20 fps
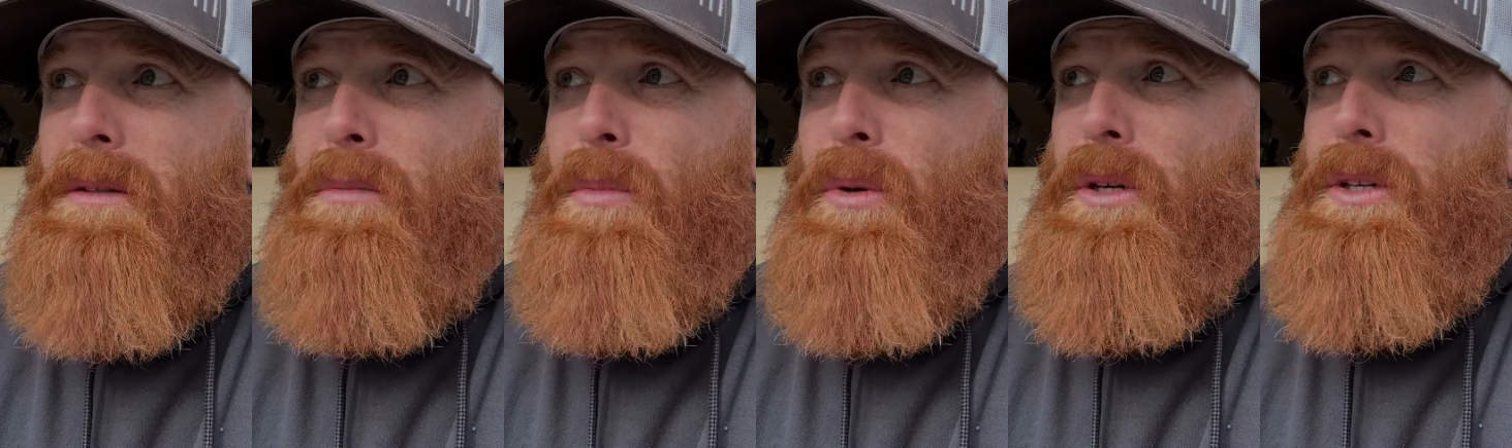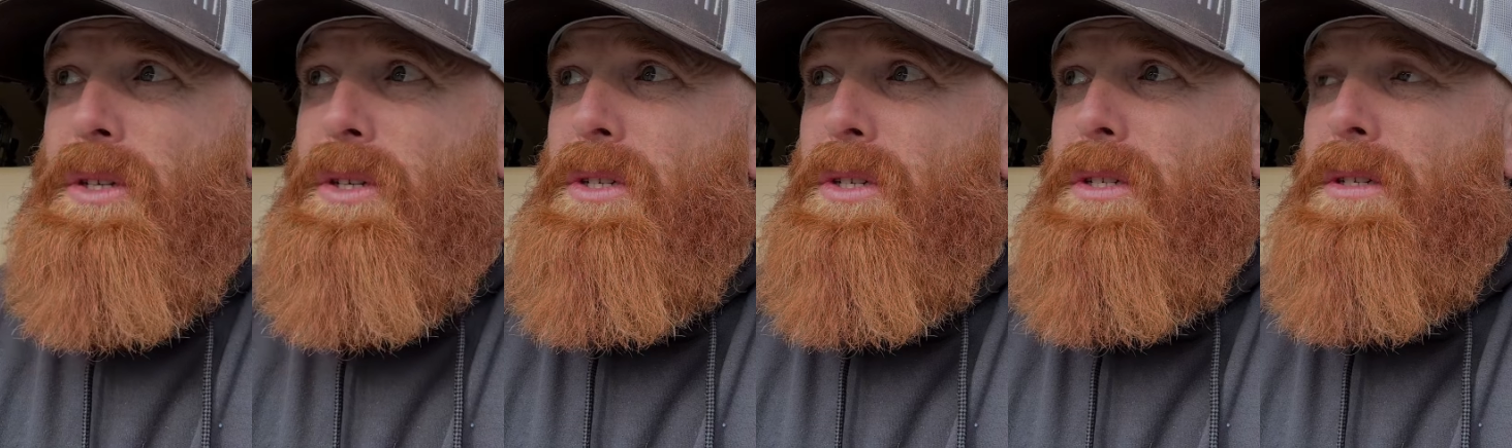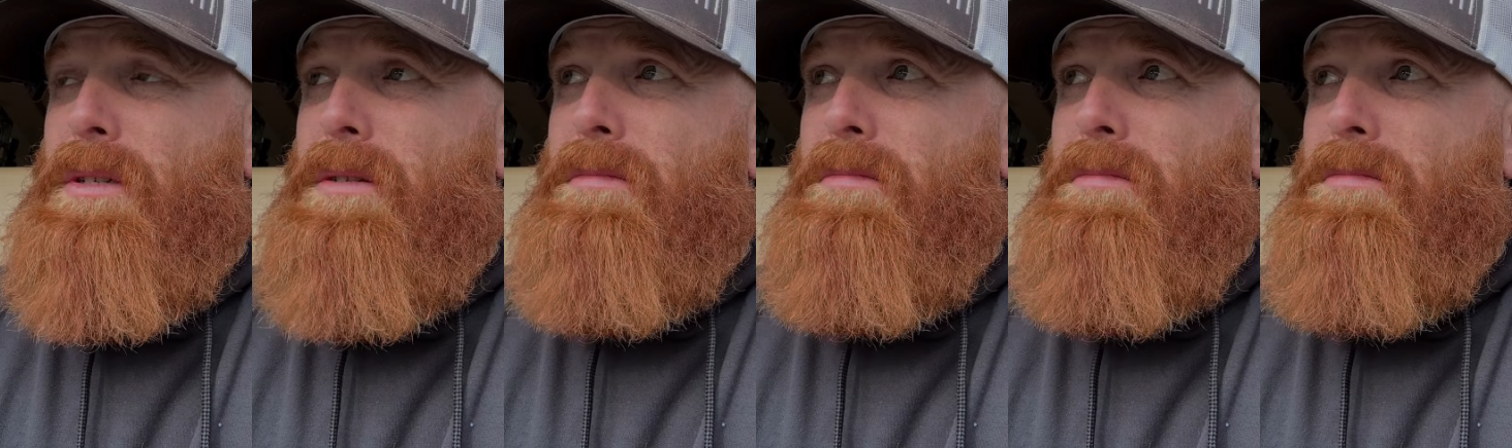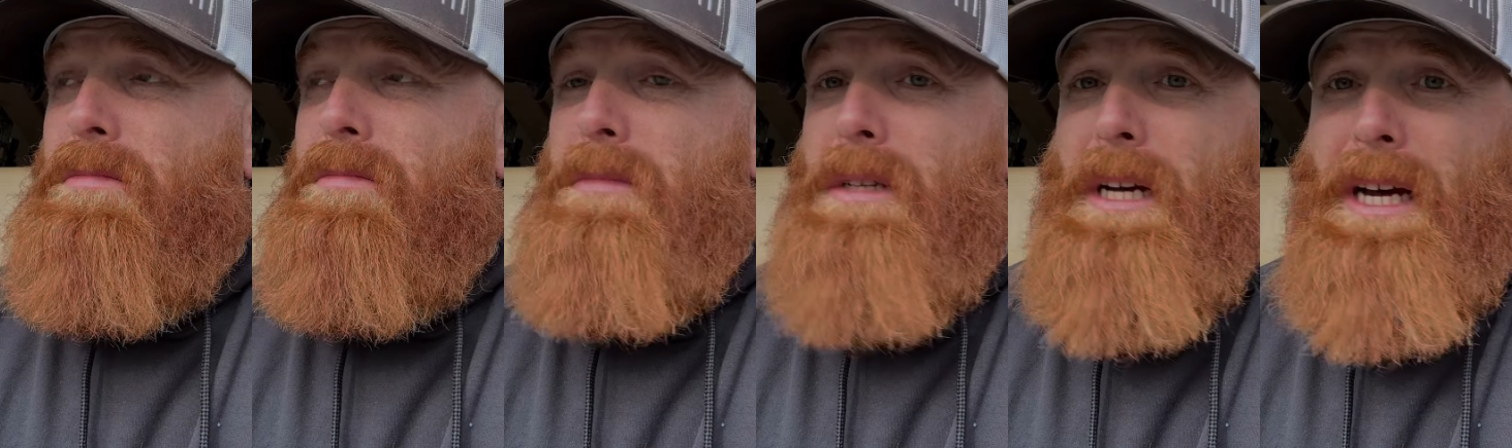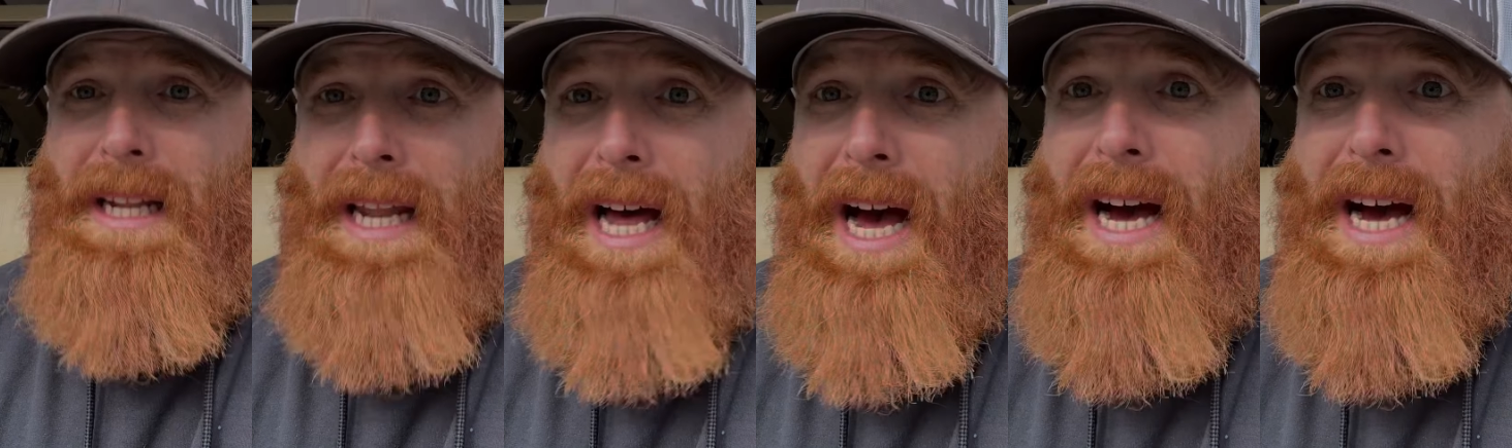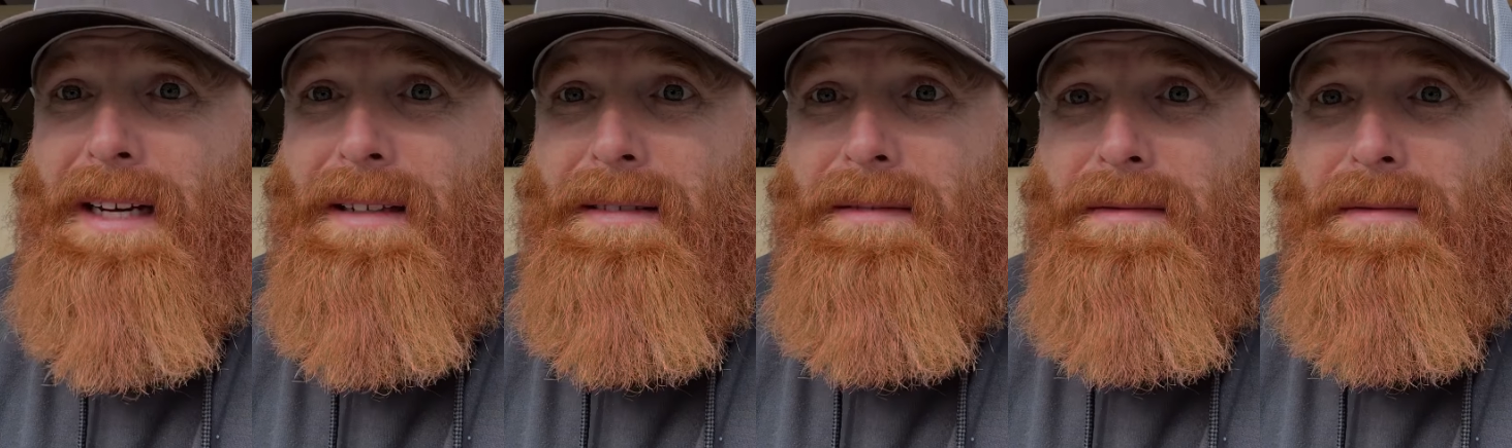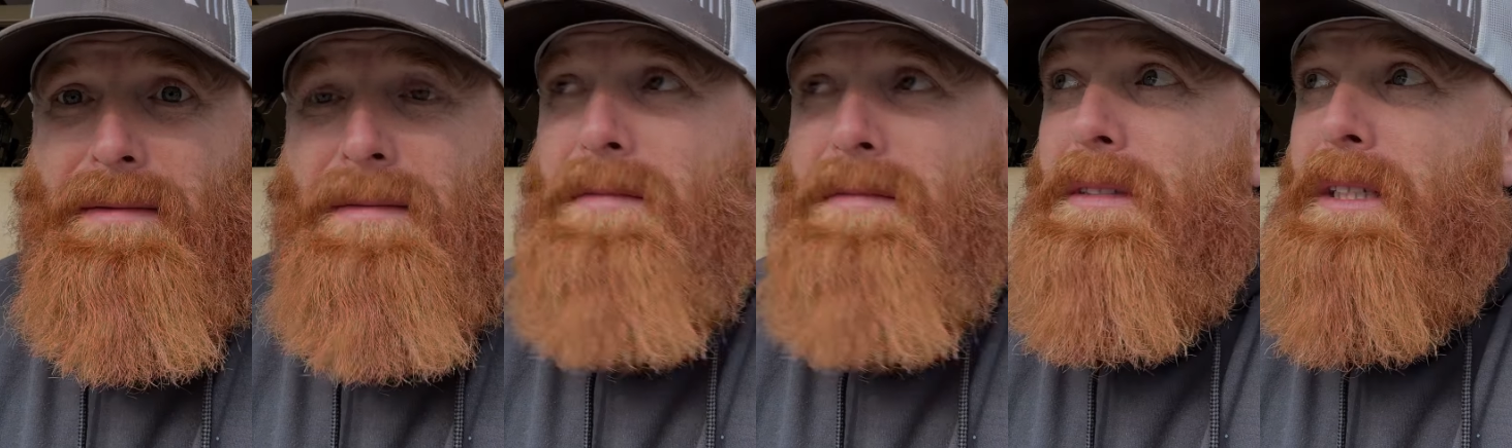was a lot
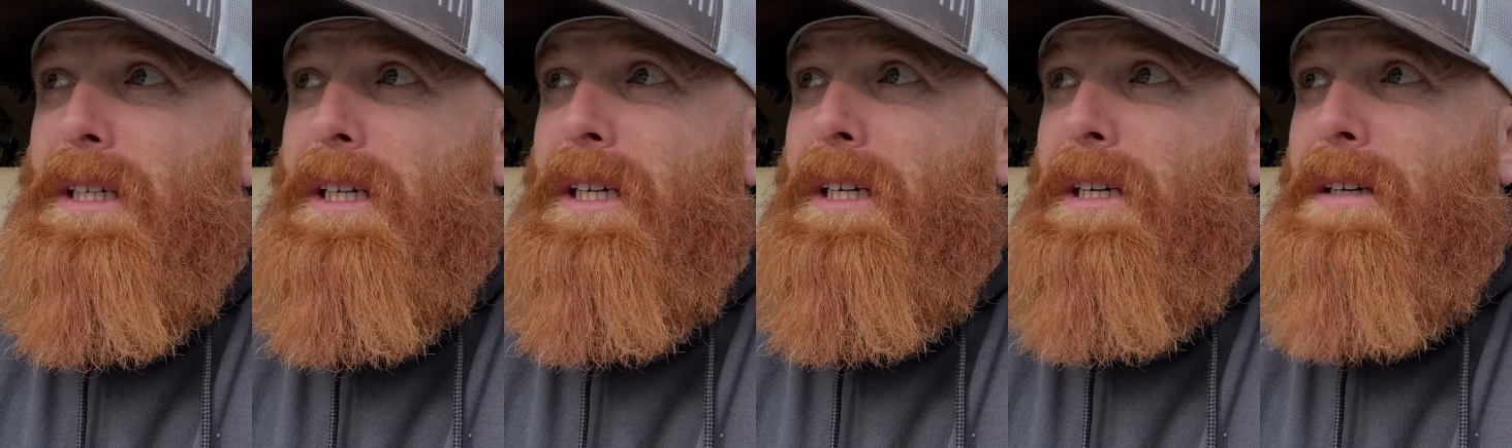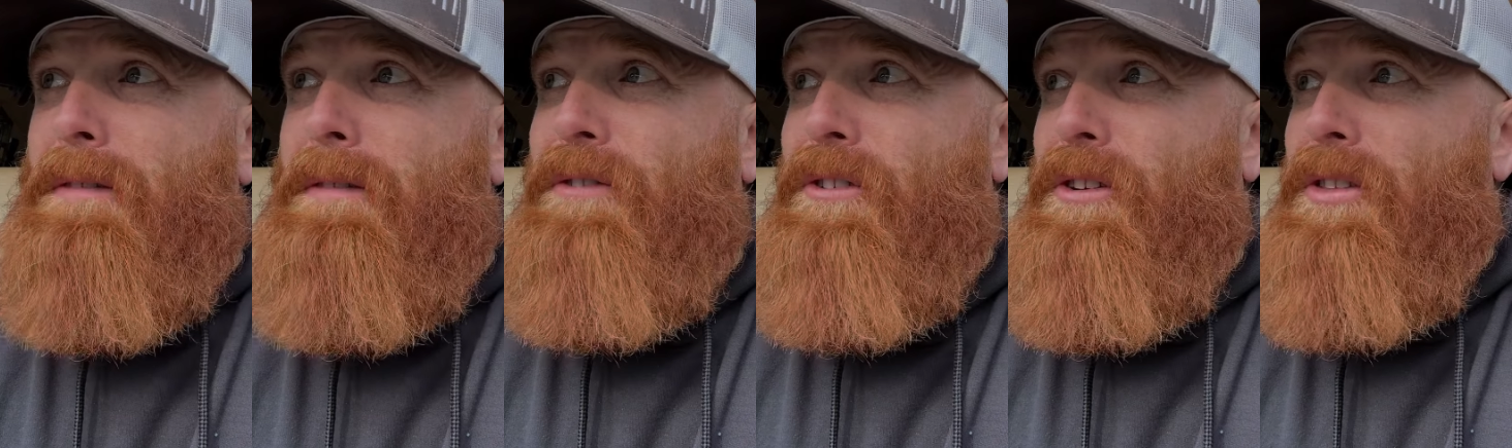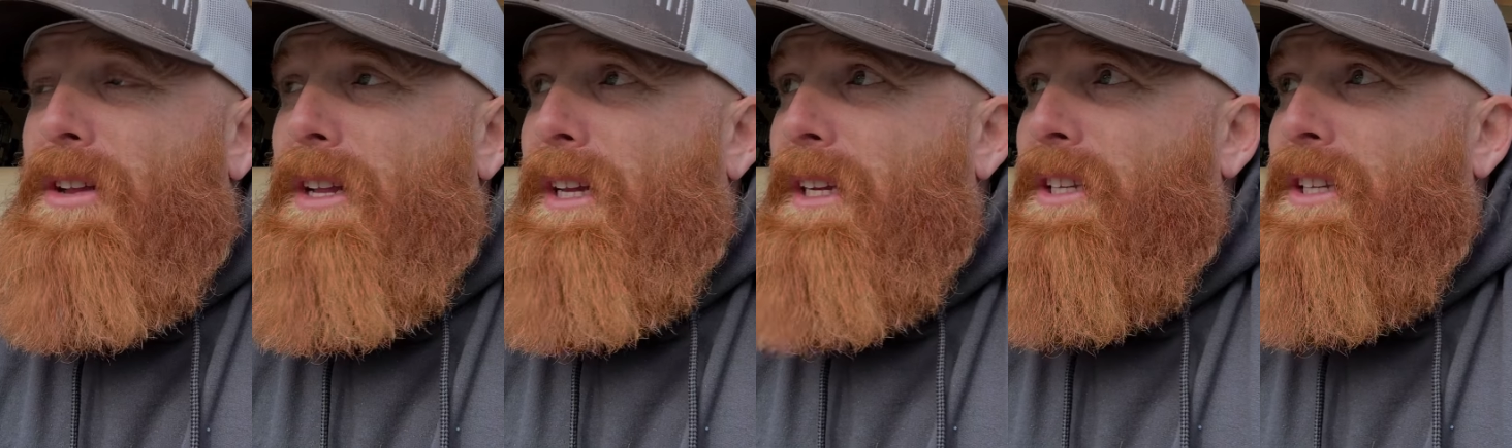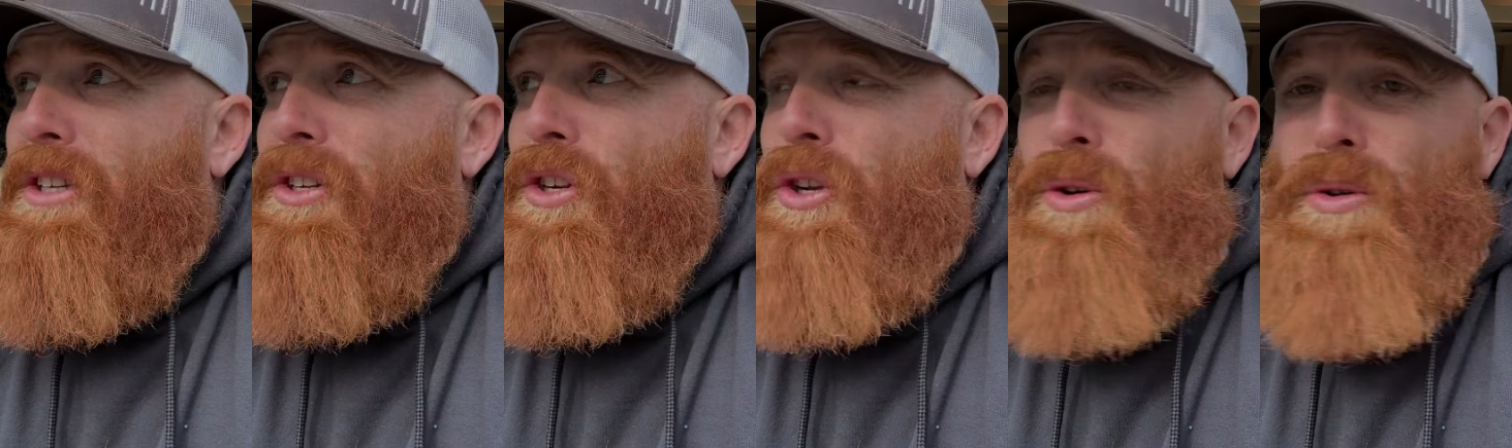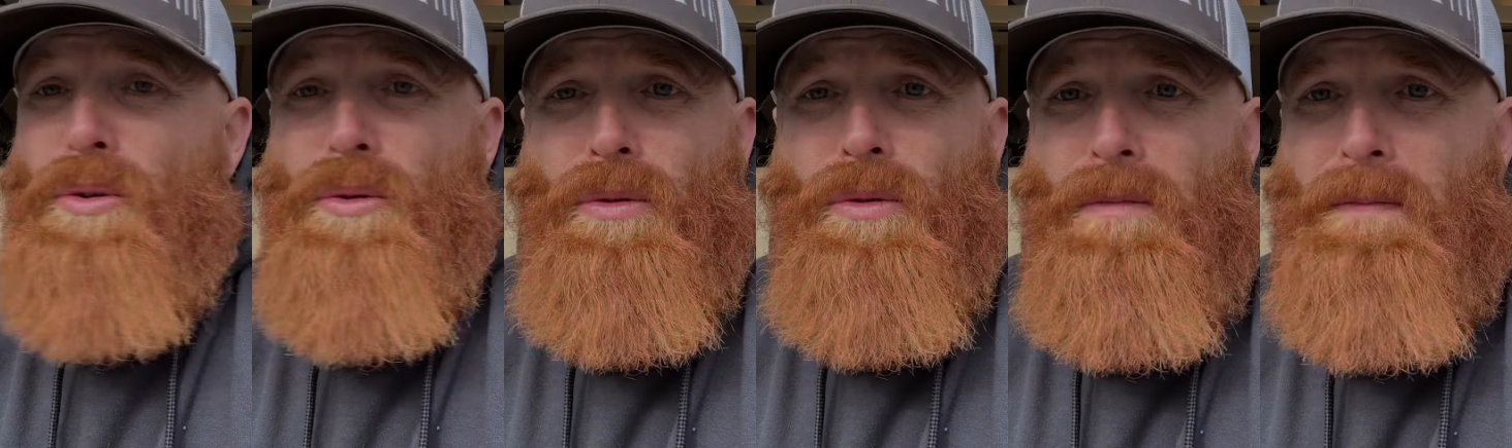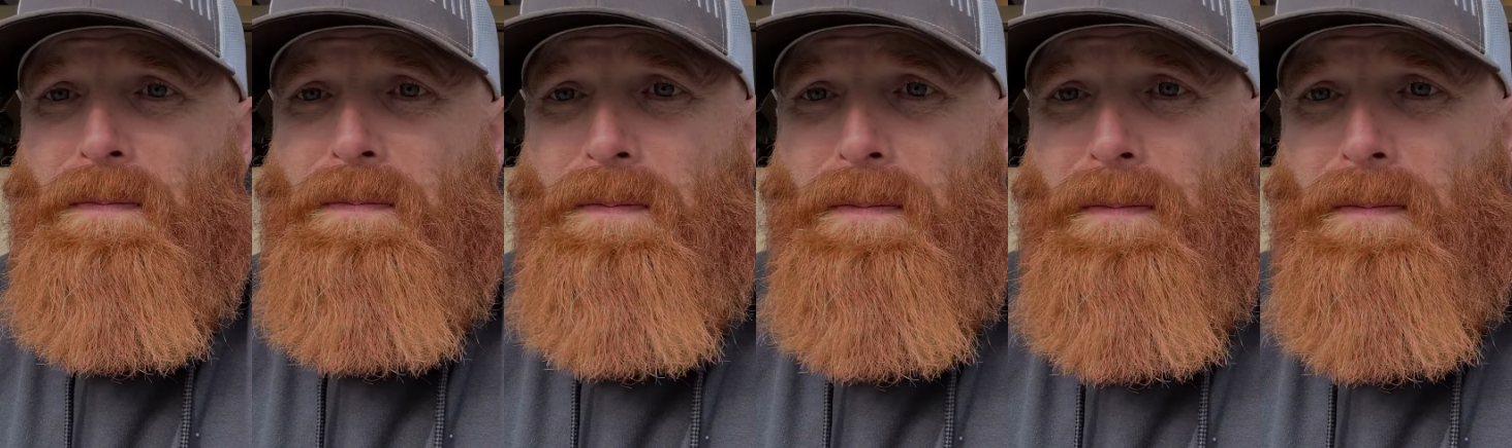uh, for the like the new